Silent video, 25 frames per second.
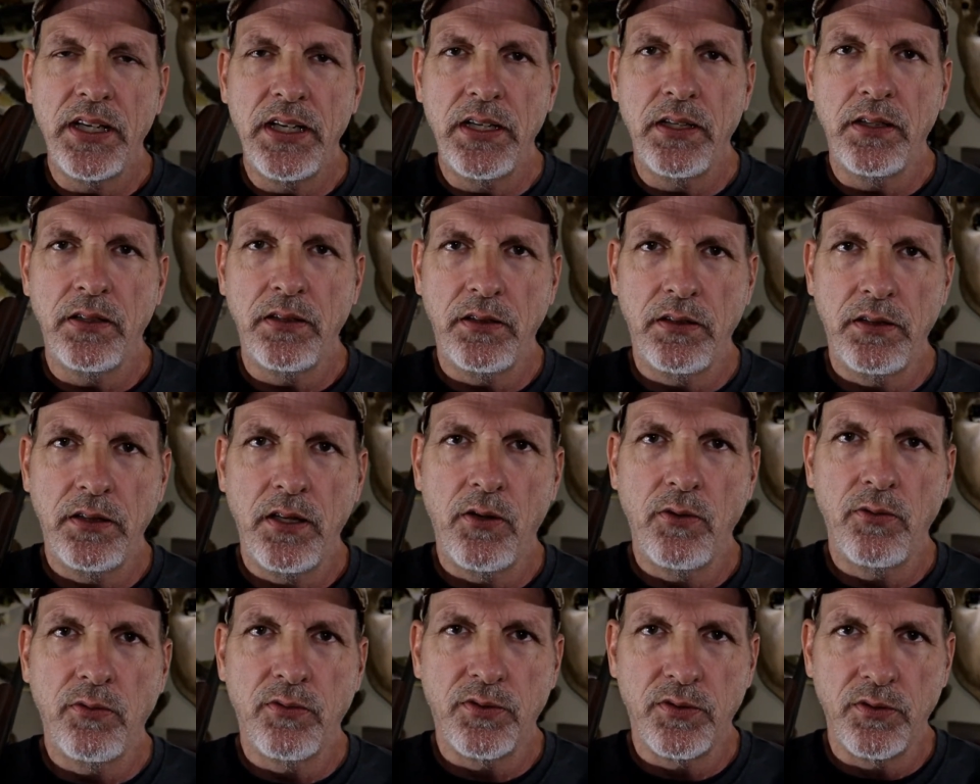you
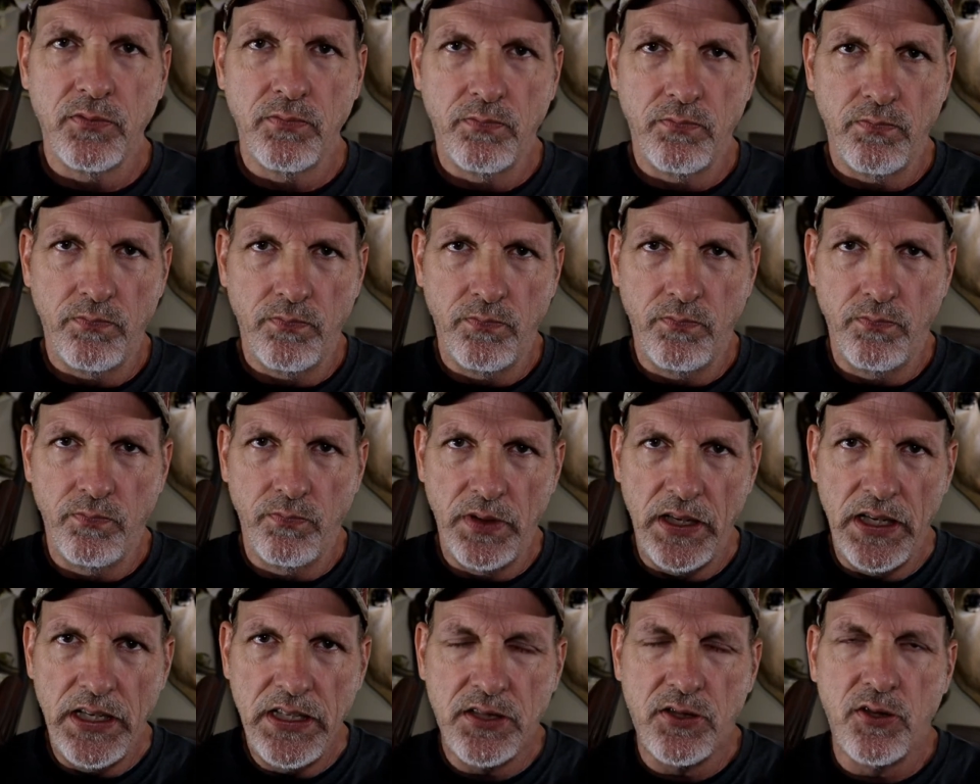know,
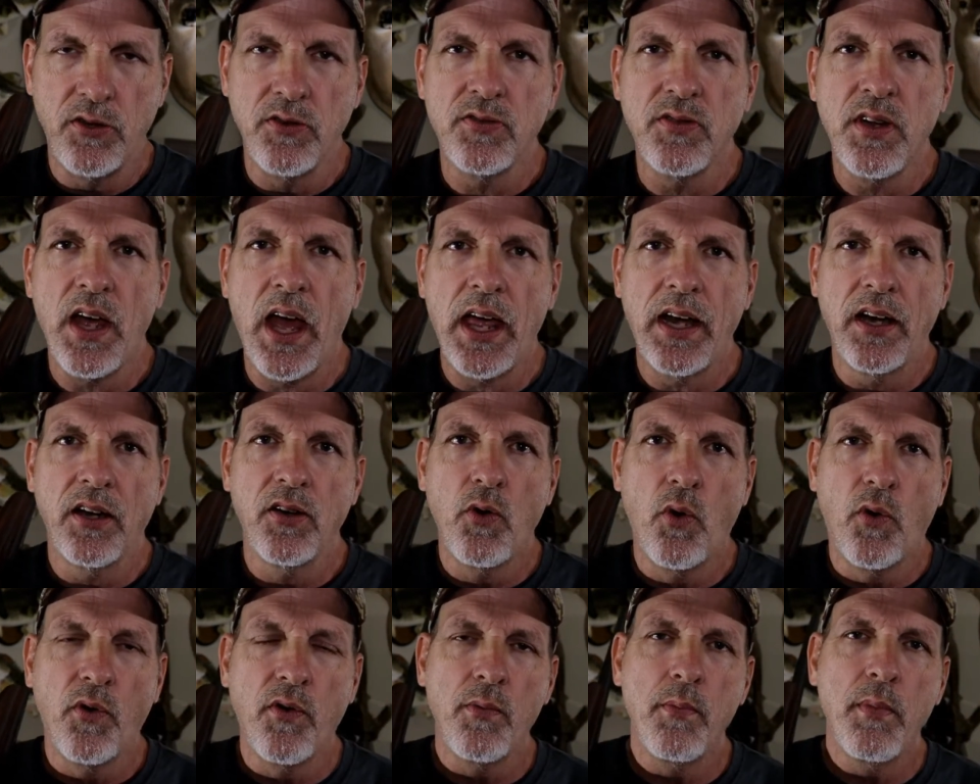eastern side of
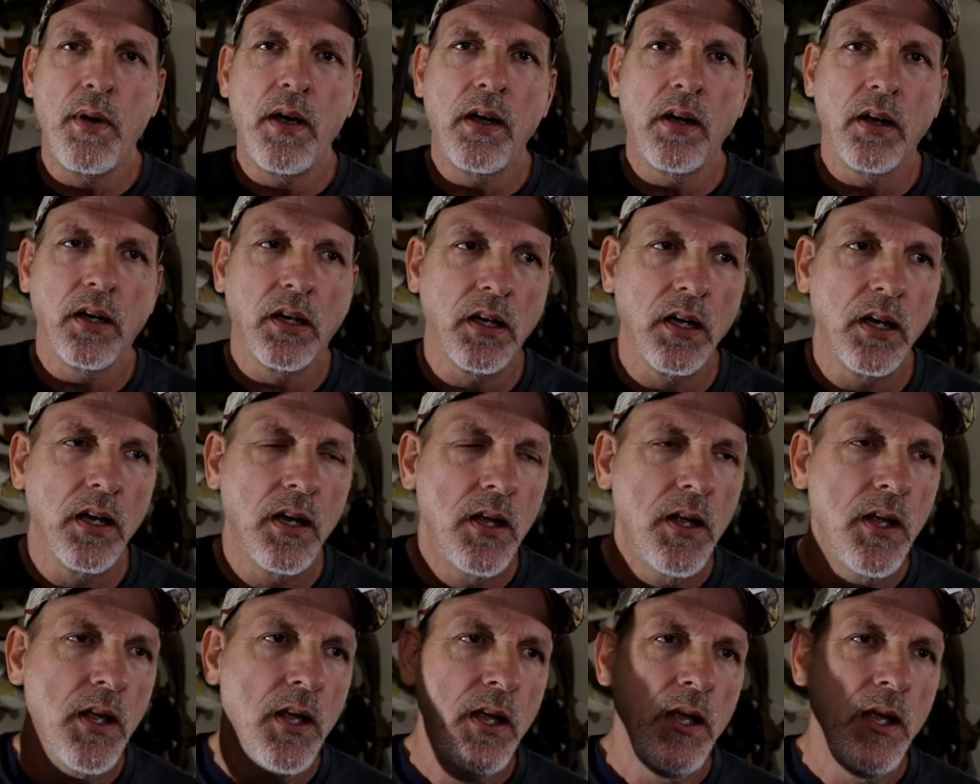North America.